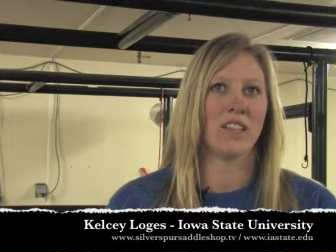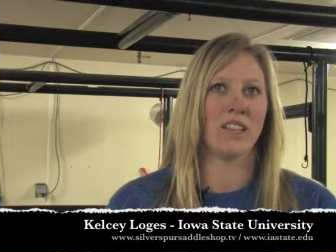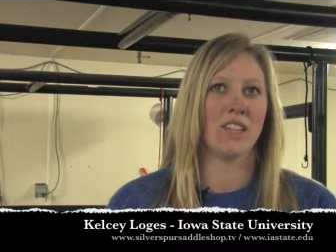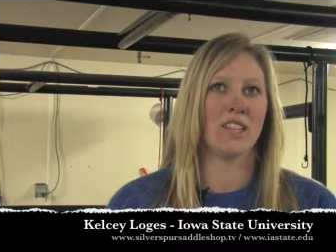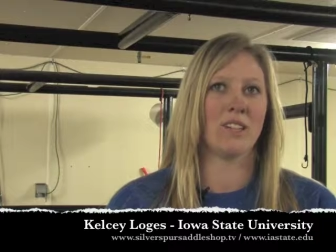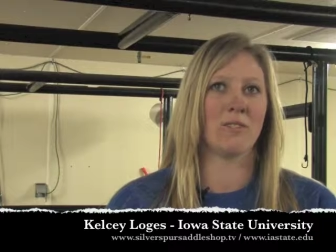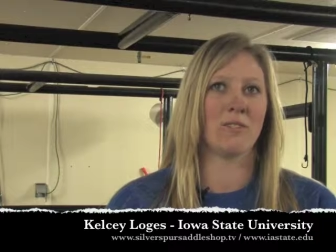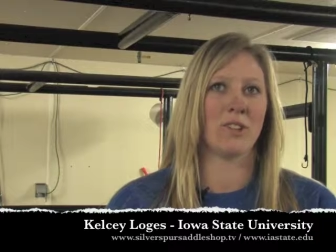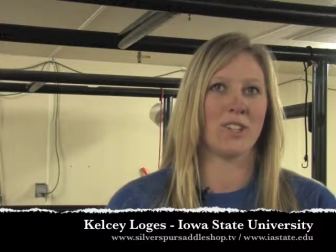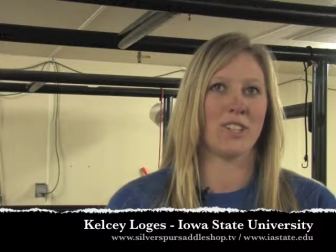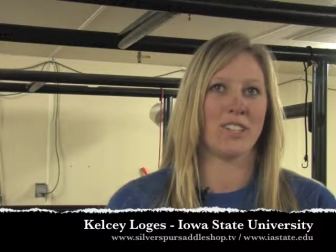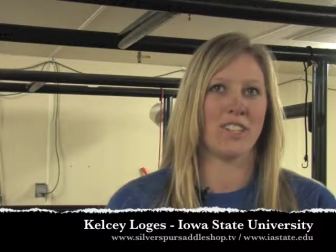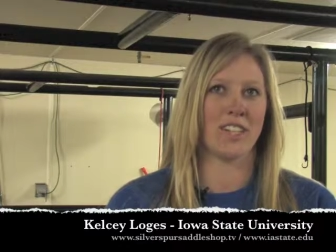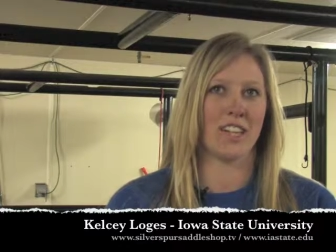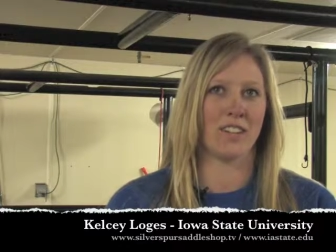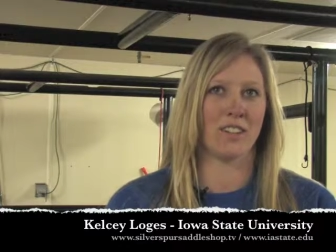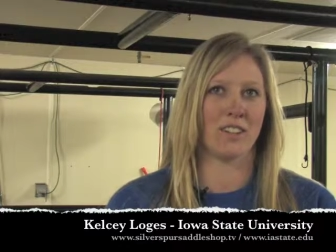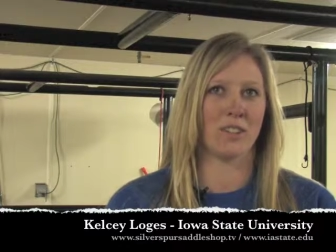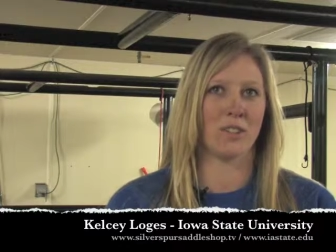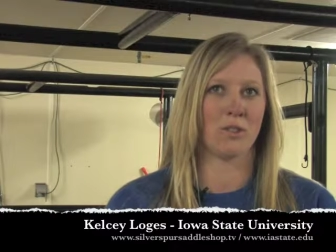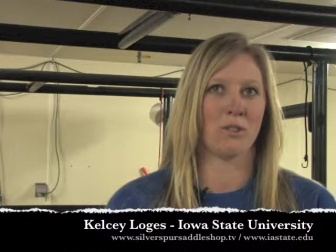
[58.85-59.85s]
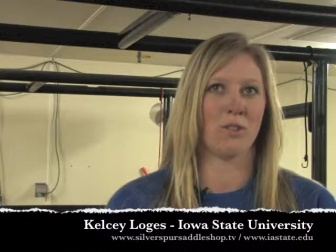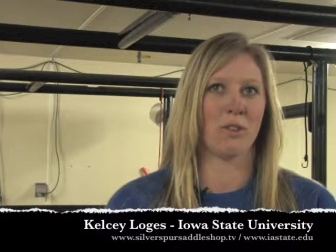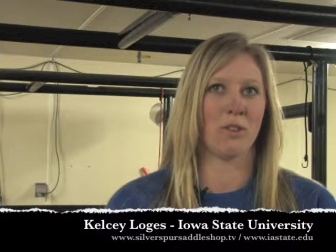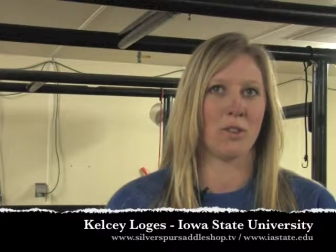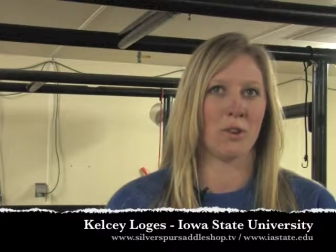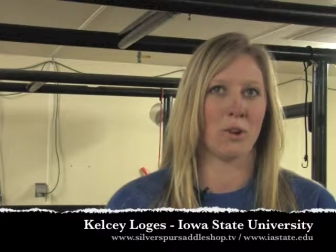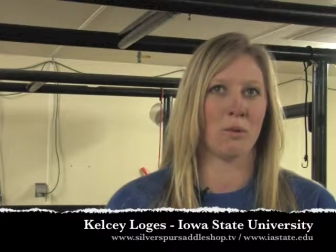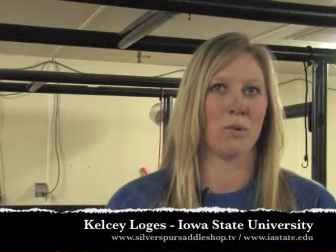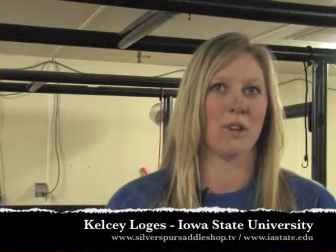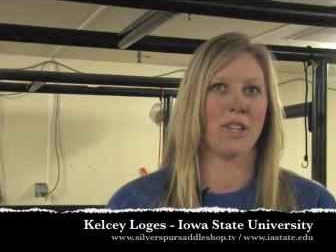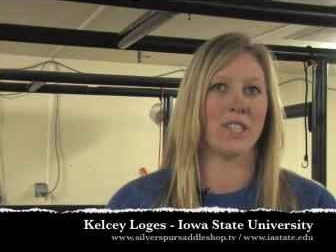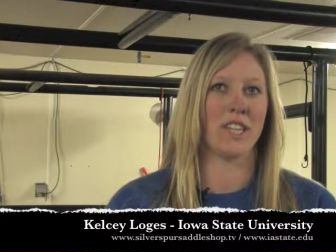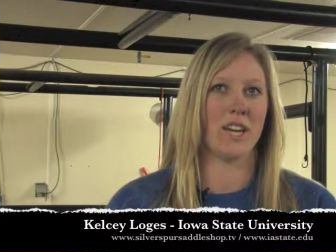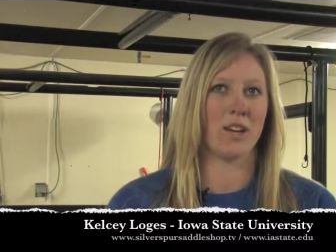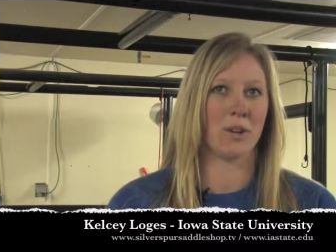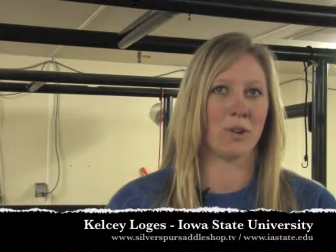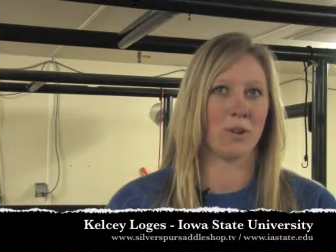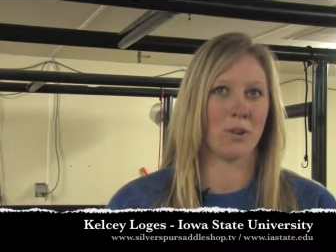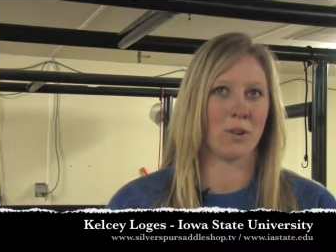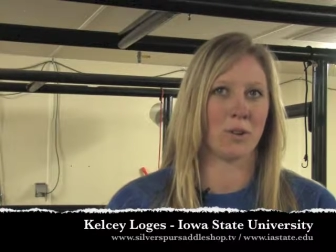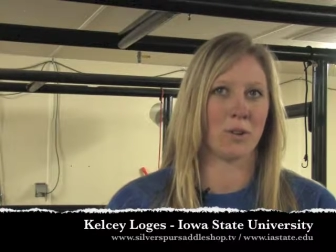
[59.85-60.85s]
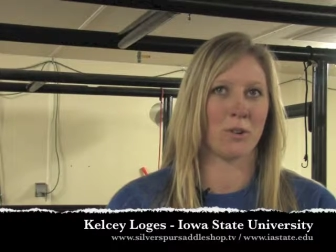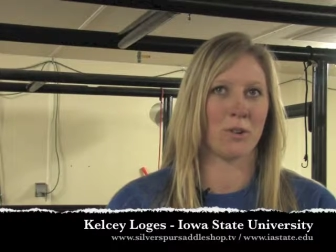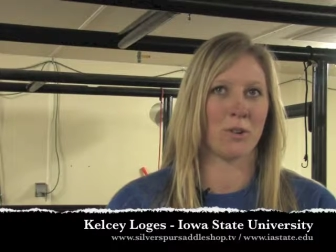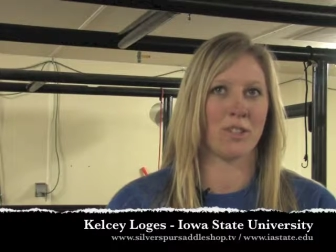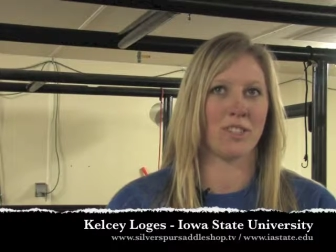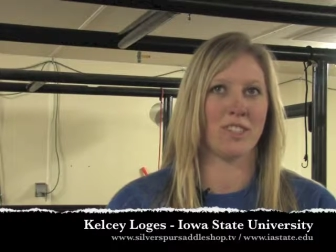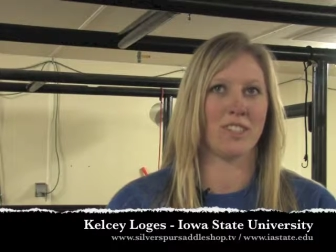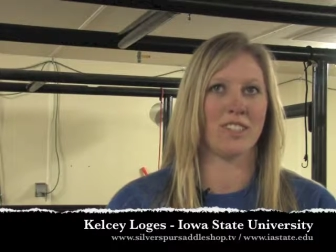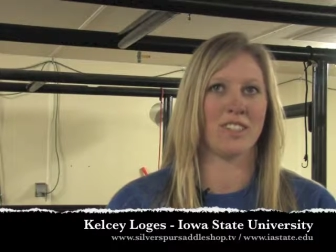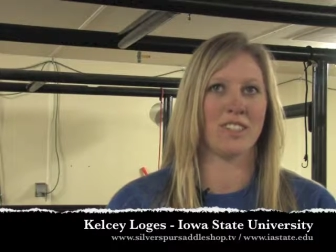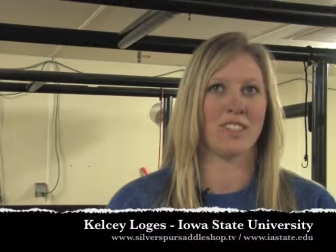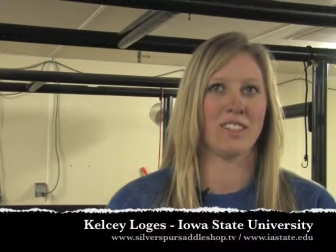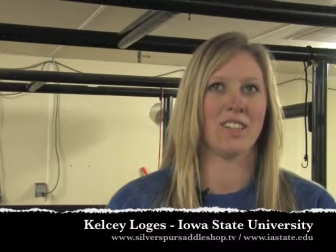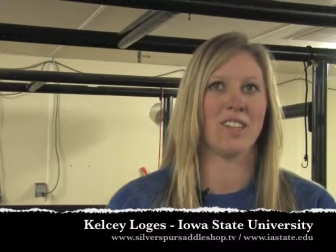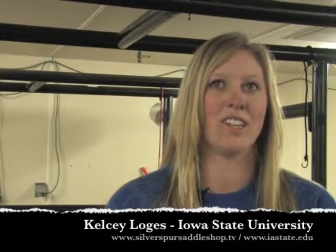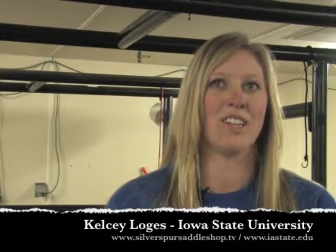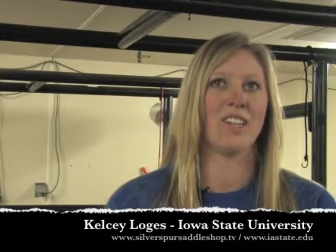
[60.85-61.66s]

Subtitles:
the different sales for thoroughbreds and quarter horses.